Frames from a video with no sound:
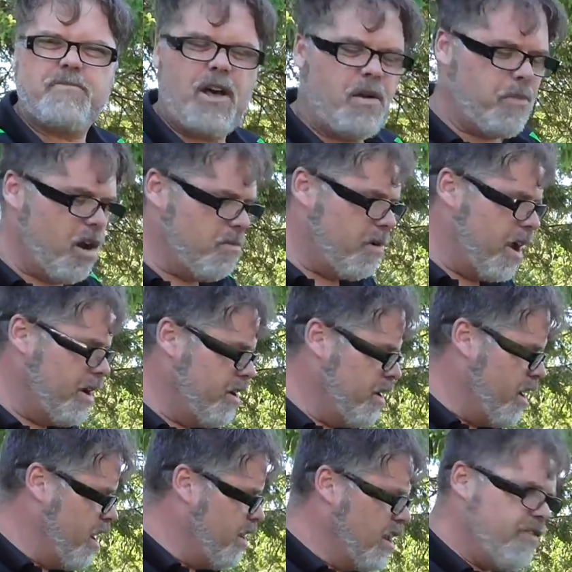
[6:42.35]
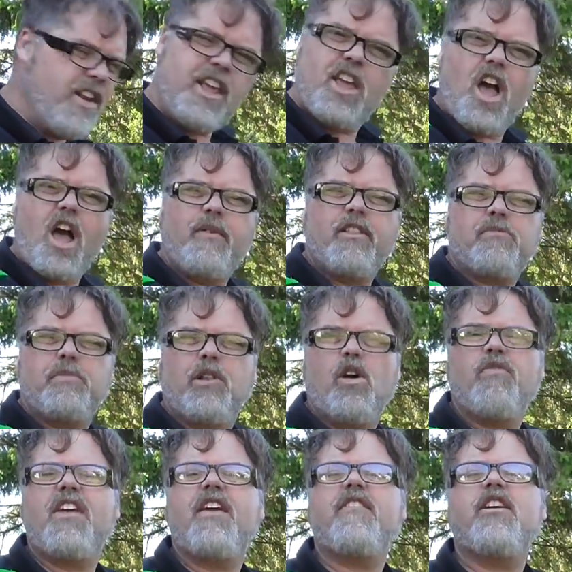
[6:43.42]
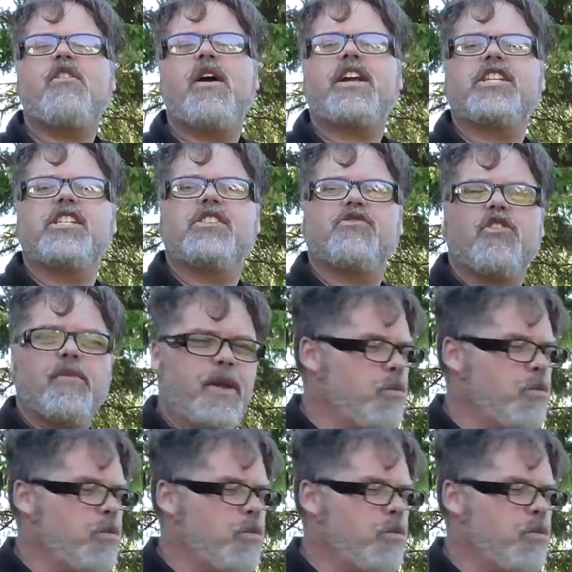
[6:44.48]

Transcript: bell bar button and leave any comments below if you have any questions for